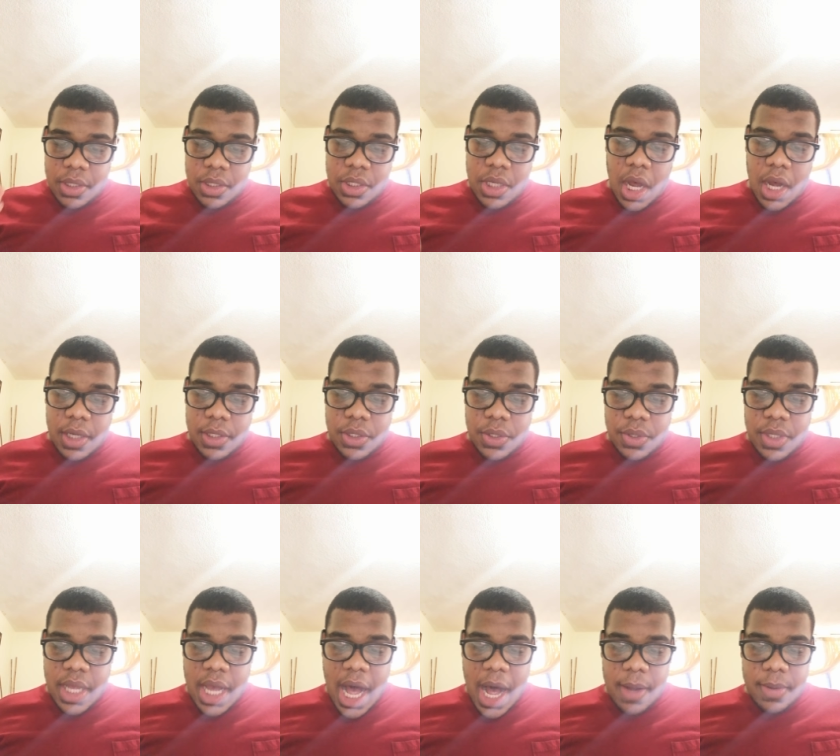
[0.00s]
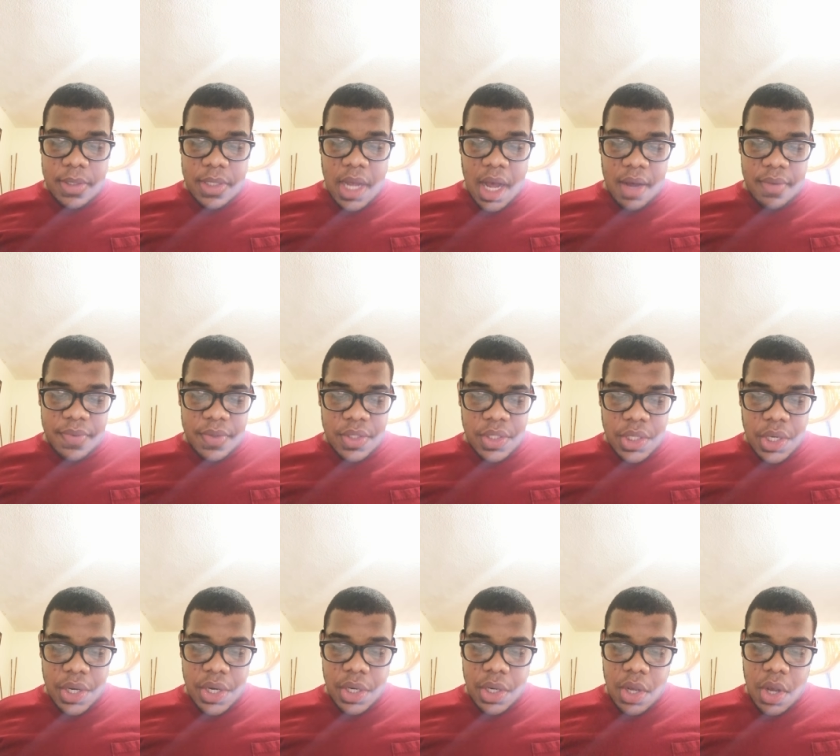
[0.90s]
talk to the house
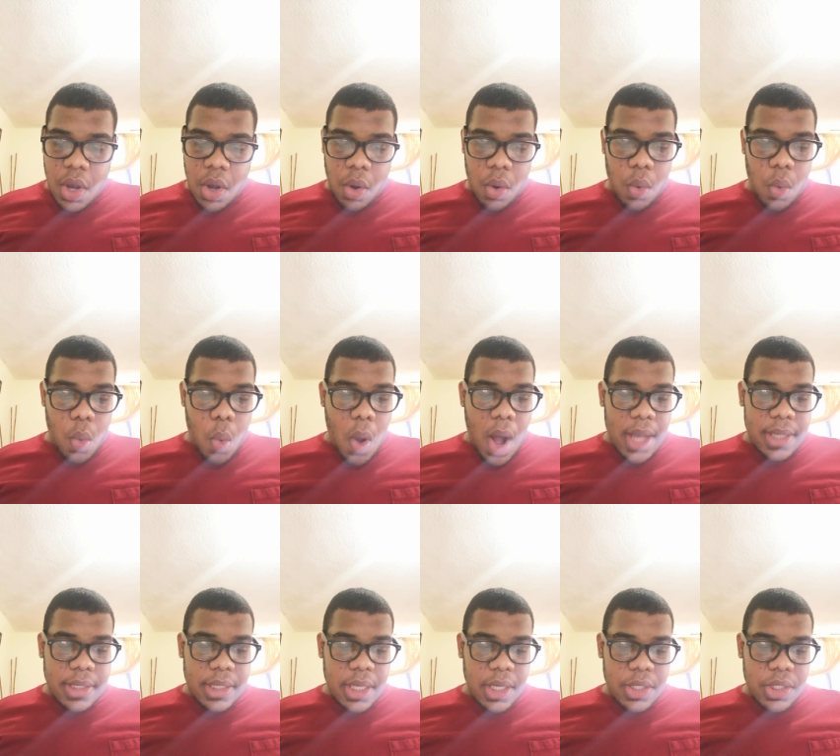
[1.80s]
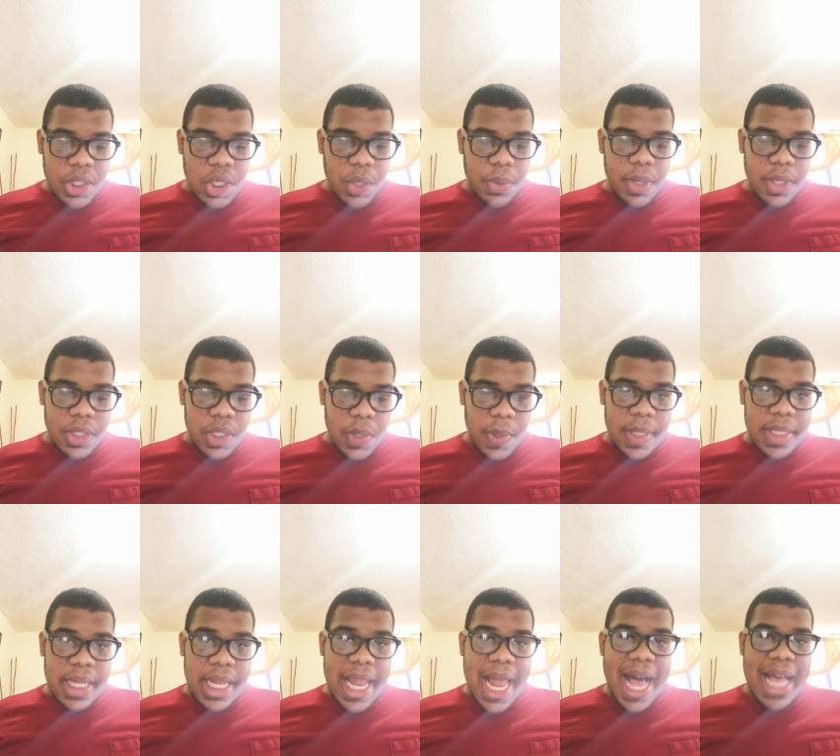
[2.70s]
officer who was on duty during
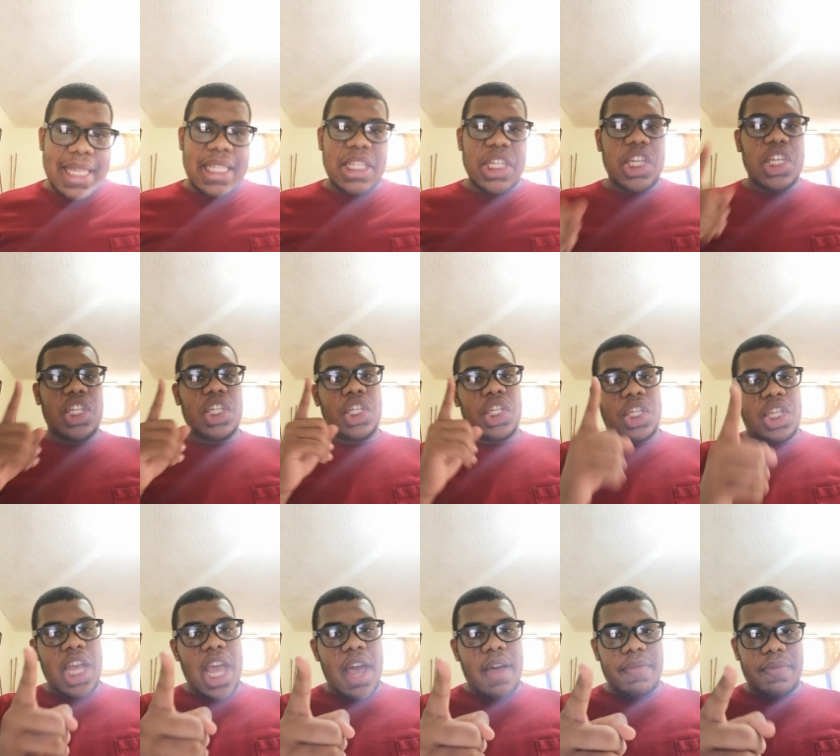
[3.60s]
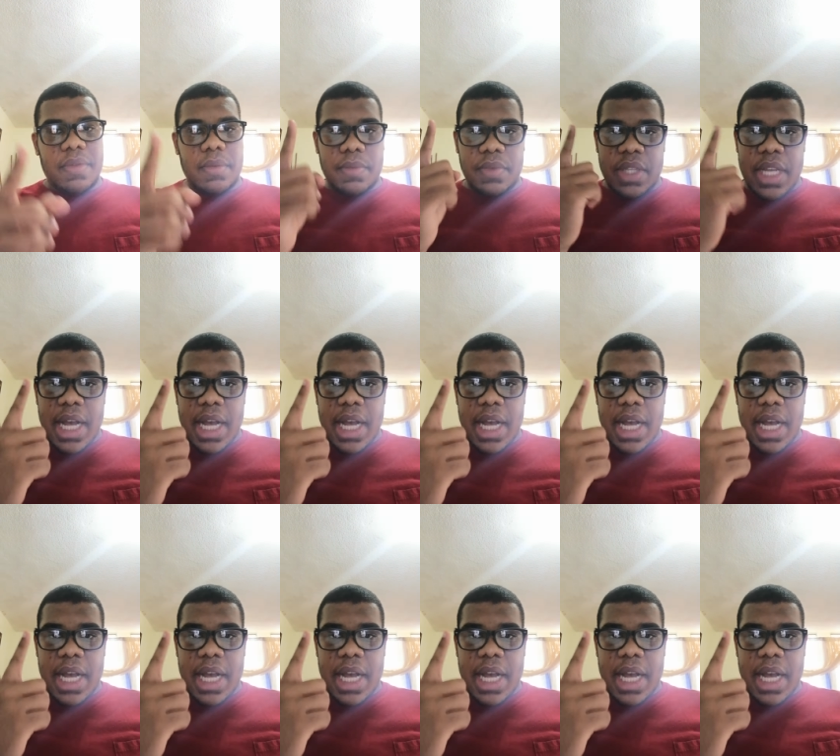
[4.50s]
the last shift.